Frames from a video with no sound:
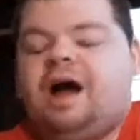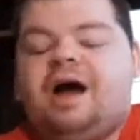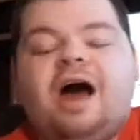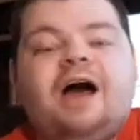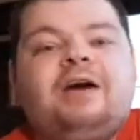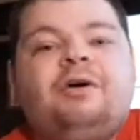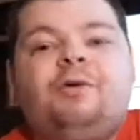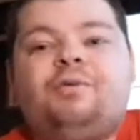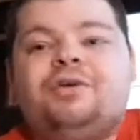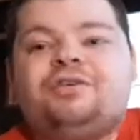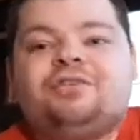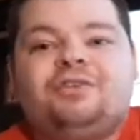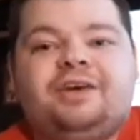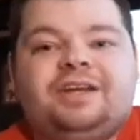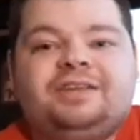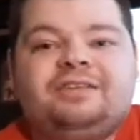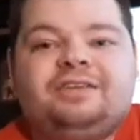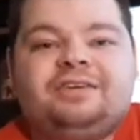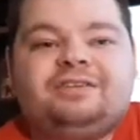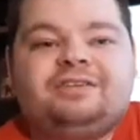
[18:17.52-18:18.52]
I always
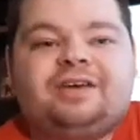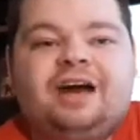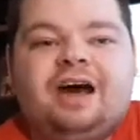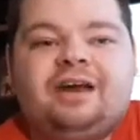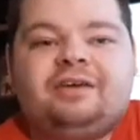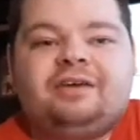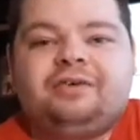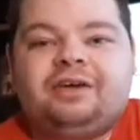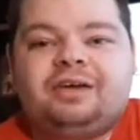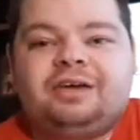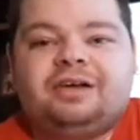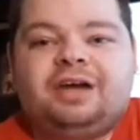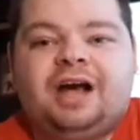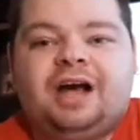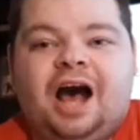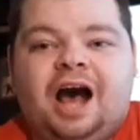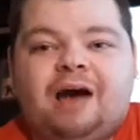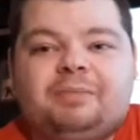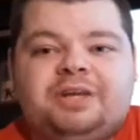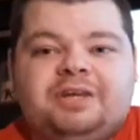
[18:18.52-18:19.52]
like these kind of like
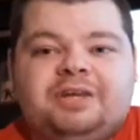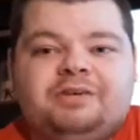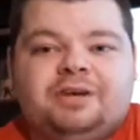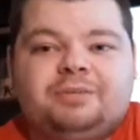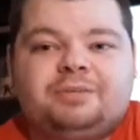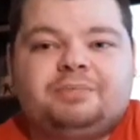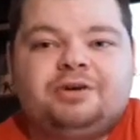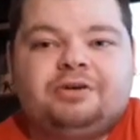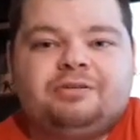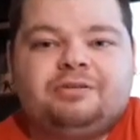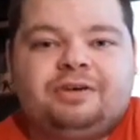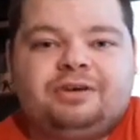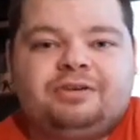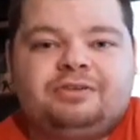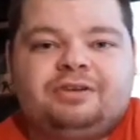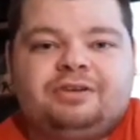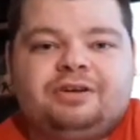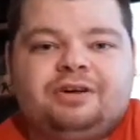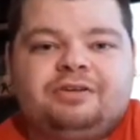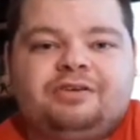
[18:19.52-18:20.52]
comedy like movies.
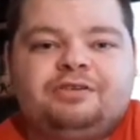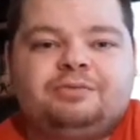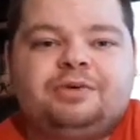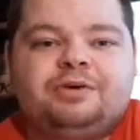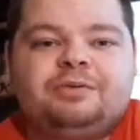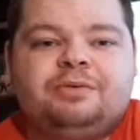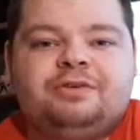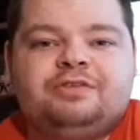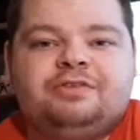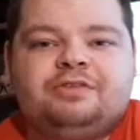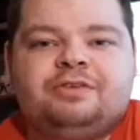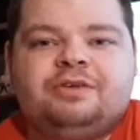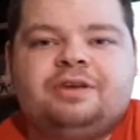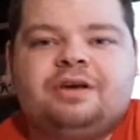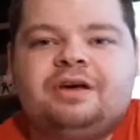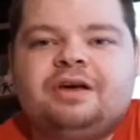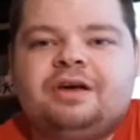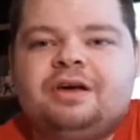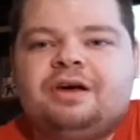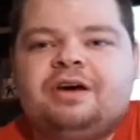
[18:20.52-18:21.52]
These movies,
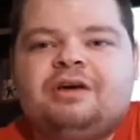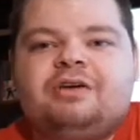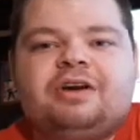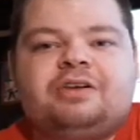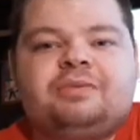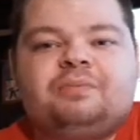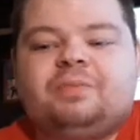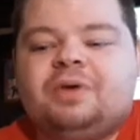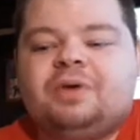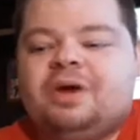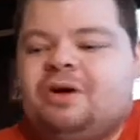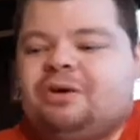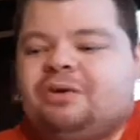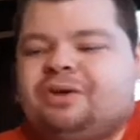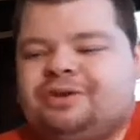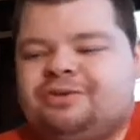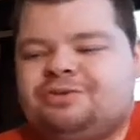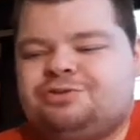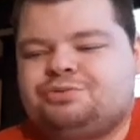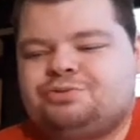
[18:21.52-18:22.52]
like
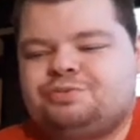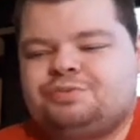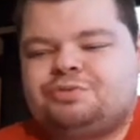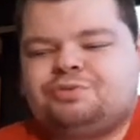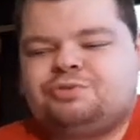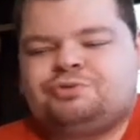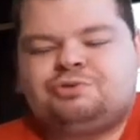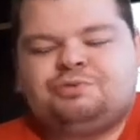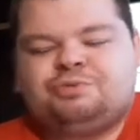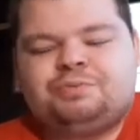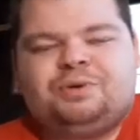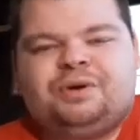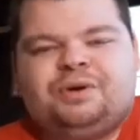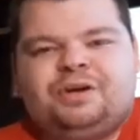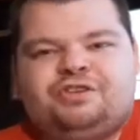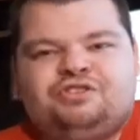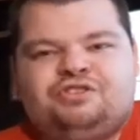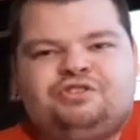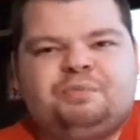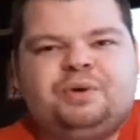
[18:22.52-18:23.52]
this one was supposed to be like
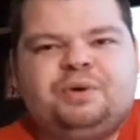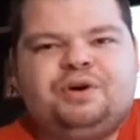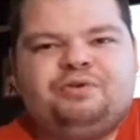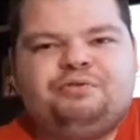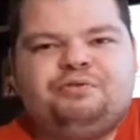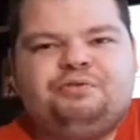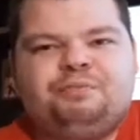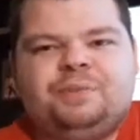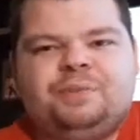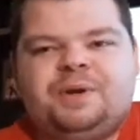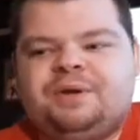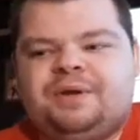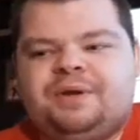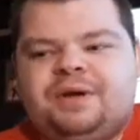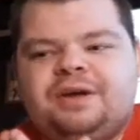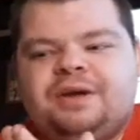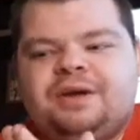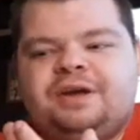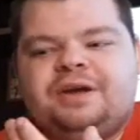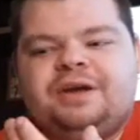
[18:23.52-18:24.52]
a spoof, but
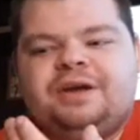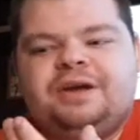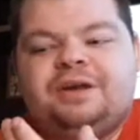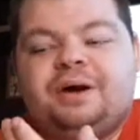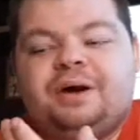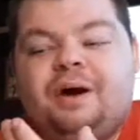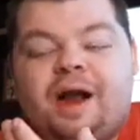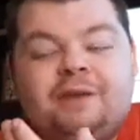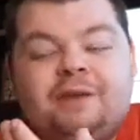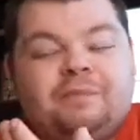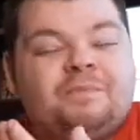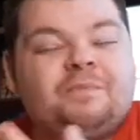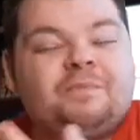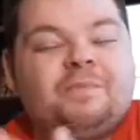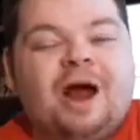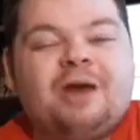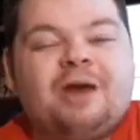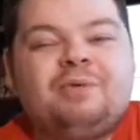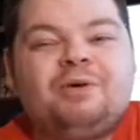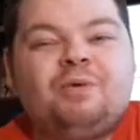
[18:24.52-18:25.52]
I
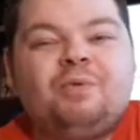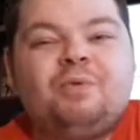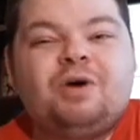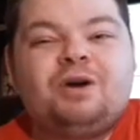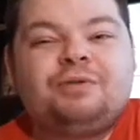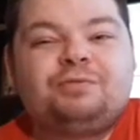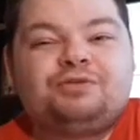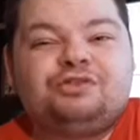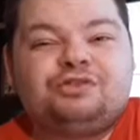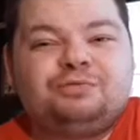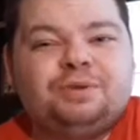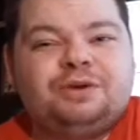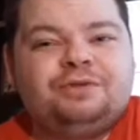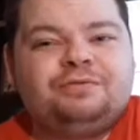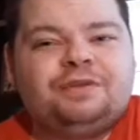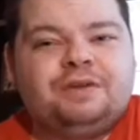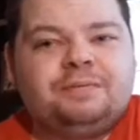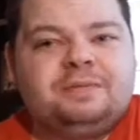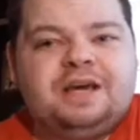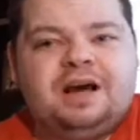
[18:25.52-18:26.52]
don't know what it was
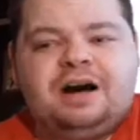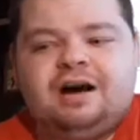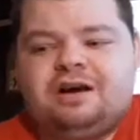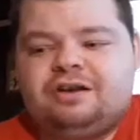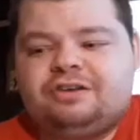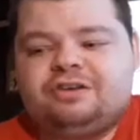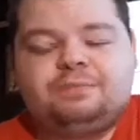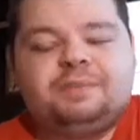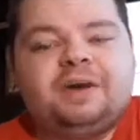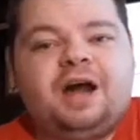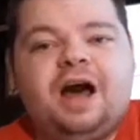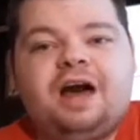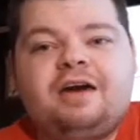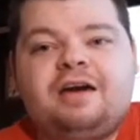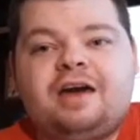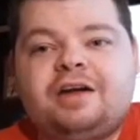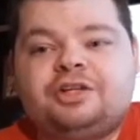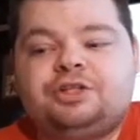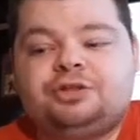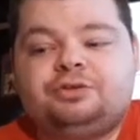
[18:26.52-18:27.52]
spoofing, to be honest. But I
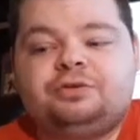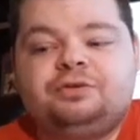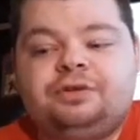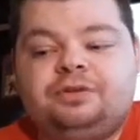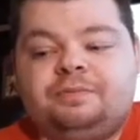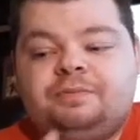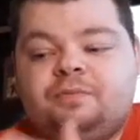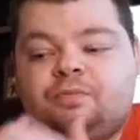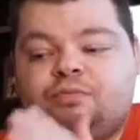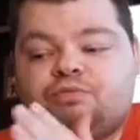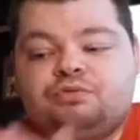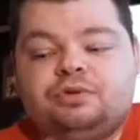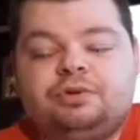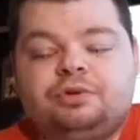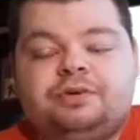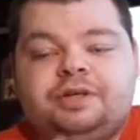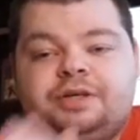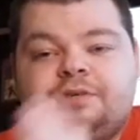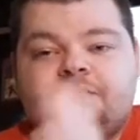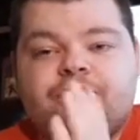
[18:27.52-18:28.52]
actually
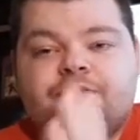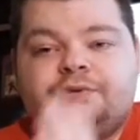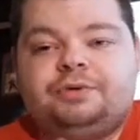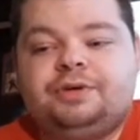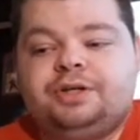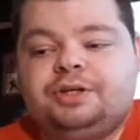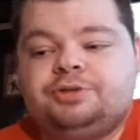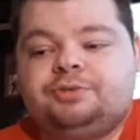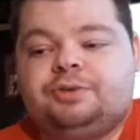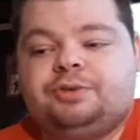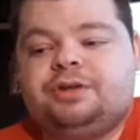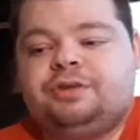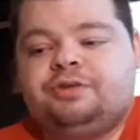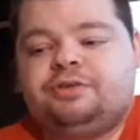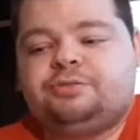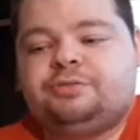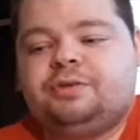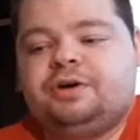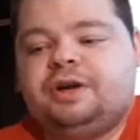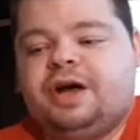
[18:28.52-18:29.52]
really, really enjoyed
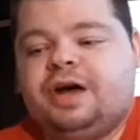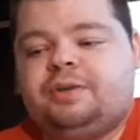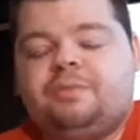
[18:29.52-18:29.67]
this one.